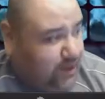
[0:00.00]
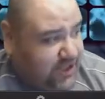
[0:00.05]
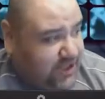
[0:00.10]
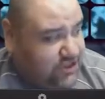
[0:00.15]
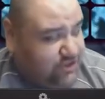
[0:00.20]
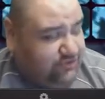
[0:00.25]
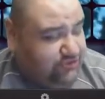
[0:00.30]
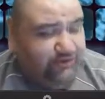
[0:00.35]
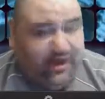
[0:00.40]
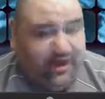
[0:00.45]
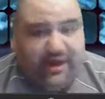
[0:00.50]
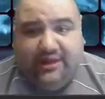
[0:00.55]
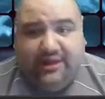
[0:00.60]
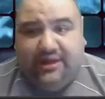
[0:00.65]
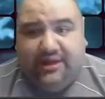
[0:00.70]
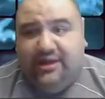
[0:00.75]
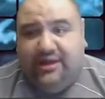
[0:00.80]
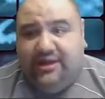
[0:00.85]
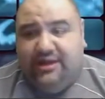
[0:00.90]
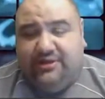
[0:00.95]
what I just
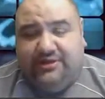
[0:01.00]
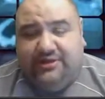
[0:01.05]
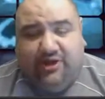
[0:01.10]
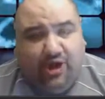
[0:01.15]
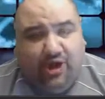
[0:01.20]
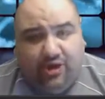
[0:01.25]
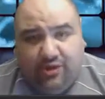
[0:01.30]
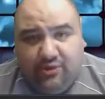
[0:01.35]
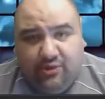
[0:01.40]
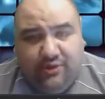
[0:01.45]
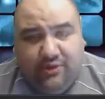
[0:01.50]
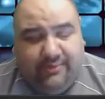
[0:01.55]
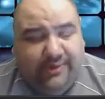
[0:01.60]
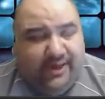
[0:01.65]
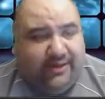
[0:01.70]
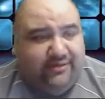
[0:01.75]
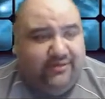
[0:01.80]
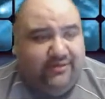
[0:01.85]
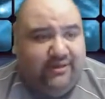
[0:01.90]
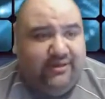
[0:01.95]
read, the article in
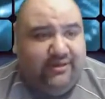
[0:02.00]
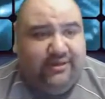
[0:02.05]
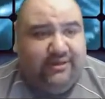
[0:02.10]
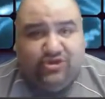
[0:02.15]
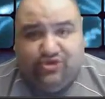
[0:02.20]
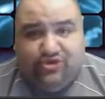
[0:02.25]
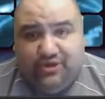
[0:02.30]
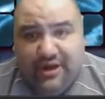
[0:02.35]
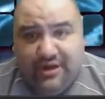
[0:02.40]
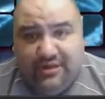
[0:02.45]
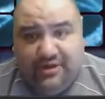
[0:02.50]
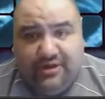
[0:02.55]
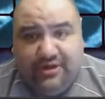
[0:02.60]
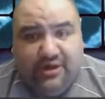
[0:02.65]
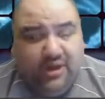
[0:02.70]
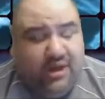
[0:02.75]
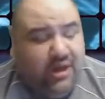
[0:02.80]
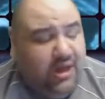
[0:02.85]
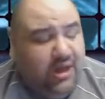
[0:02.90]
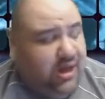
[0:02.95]
the magazine, the
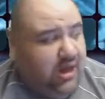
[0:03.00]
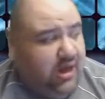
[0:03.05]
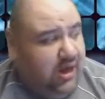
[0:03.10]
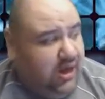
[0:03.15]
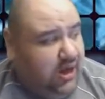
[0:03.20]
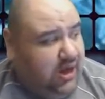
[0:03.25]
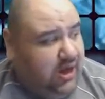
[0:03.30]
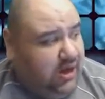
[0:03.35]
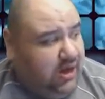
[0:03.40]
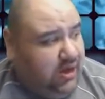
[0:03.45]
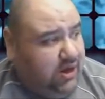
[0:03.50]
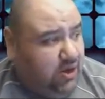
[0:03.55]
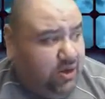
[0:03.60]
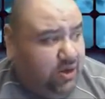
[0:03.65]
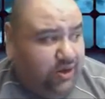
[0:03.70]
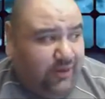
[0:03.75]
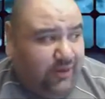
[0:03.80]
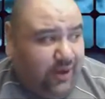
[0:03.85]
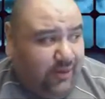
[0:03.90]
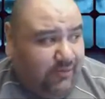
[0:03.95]
trailer.
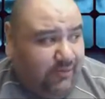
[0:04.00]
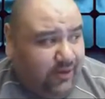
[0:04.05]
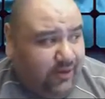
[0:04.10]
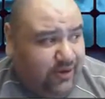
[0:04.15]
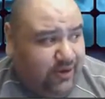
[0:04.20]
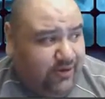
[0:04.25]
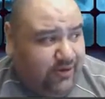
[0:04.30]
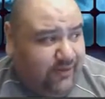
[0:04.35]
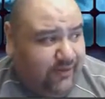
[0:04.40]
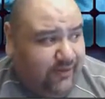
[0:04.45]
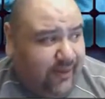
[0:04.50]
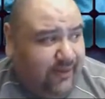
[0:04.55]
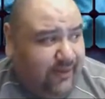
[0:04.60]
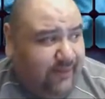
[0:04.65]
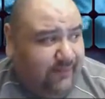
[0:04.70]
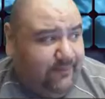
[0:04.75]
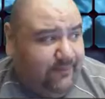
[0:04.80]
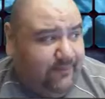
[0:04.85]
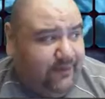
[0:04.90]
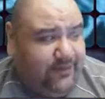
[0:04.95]
According to Alberta, there
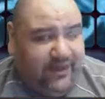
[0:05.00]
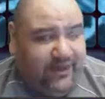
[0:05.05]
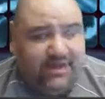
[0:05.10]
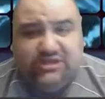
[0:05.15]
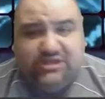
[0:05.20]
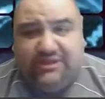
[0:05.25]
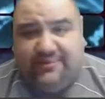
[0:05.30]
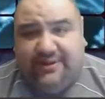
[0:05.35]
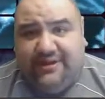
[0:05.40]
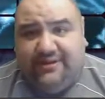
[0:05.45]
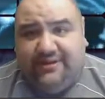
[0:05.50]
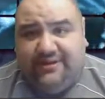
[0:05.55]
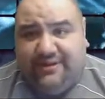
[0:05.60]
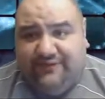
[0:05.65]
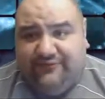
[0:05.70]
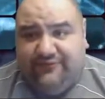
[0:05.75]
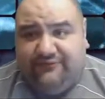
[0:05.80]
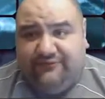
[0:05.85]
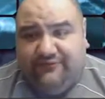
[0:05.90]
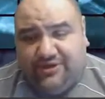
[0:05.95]
might potentially be a
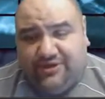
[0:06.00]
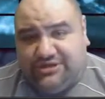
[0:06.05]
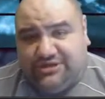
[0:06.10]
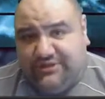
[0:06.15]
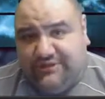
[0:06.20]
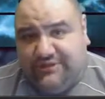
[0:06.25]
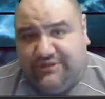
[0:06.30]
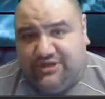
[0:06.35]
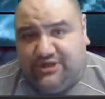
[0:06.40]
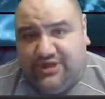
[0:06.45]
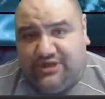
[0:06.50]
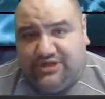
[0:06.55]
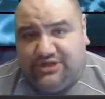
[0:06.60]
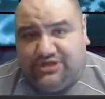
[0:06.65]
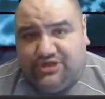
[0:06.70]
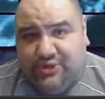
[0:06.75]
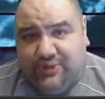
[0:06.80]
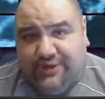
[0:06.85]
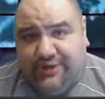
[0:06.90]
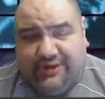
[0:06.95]
different version of the
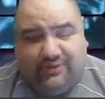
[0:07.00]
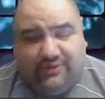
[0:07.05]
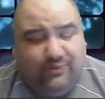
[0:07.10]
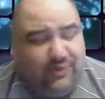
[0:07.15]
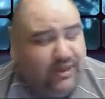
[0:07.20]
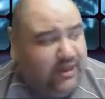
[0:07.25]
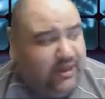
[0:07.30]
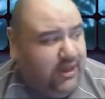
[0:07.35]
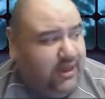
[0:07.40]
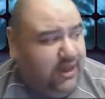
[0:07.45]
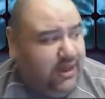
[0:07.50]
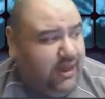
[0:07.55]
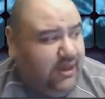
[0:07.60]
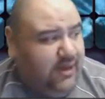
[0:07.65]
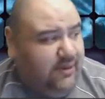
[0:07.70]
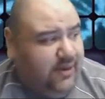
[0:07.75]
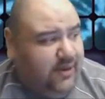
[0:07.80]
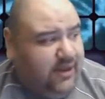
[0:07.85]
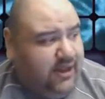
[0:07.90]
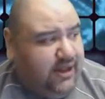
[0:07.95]
trailer showing next week,
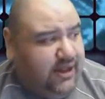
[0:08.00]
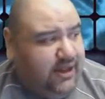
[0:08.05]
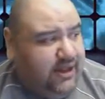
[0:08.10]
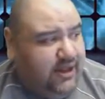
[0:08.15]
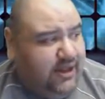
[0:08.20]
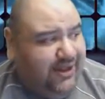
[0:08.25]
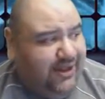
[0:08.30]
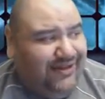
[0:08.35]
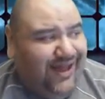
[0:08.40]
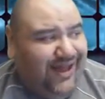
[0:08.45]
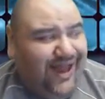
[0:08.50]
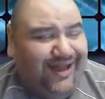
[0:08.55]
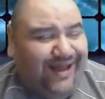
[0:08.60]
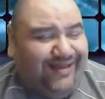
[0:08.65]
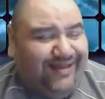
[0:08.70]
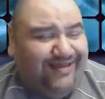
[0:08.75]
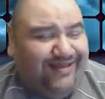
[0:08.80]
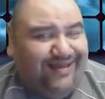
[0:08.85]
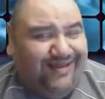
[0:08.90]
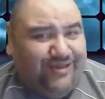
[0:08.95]
but
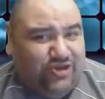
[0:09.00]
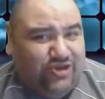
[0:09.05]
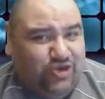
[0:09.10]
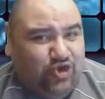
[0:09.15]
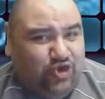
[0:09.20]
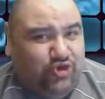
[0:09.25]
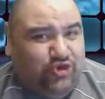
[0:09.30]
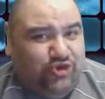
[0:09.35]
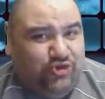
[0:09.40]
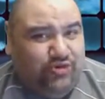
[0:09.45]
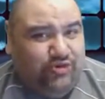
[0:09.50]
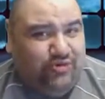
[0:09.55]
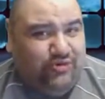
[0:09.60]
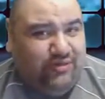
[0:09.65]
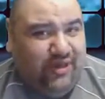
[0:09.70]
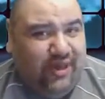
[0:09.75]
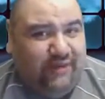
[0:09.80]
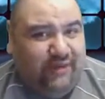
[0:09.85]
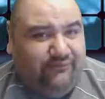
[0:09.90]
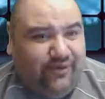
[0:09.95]
it's a shorter
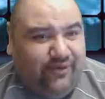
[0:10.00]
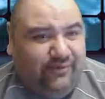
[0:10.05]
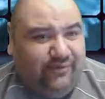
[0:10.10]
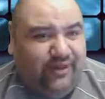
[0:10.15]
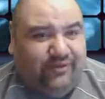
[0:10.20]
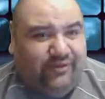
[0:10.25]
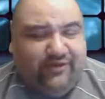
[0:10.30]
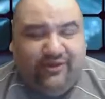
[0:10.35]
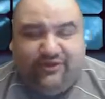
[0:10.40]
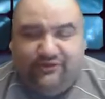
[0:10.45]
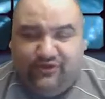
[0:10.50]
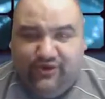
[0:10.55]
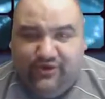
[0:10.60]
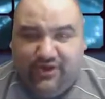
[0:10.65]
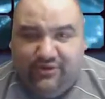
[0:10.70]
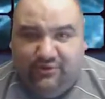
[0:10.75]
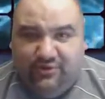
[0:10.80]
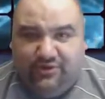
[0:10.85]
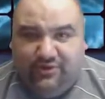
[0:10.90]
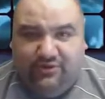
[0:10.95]
time frame. Like this
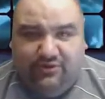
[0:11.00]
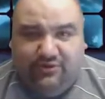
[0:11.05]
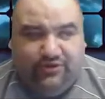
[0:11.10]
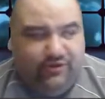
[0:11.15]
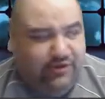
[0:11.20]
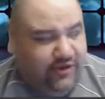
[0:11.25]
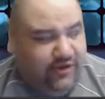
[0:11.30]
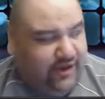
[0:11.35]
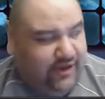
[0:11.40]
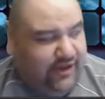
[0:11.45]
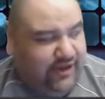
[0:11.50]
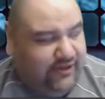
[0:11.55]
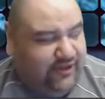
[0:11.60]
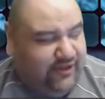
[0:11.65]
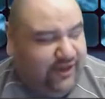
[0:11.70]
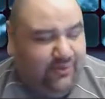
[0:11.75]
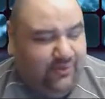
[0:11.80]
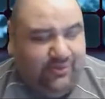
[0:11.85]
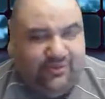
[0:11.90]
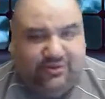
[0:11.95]
trailer was 2:30, and I
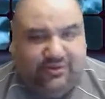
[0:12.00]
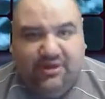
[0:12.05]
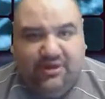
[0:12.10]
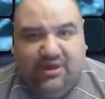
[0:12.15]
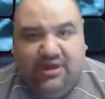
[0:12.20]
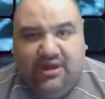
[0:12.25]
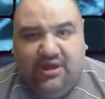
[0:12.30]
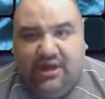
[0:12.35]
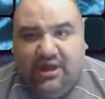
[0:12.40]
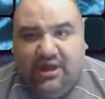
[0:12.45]
think that one's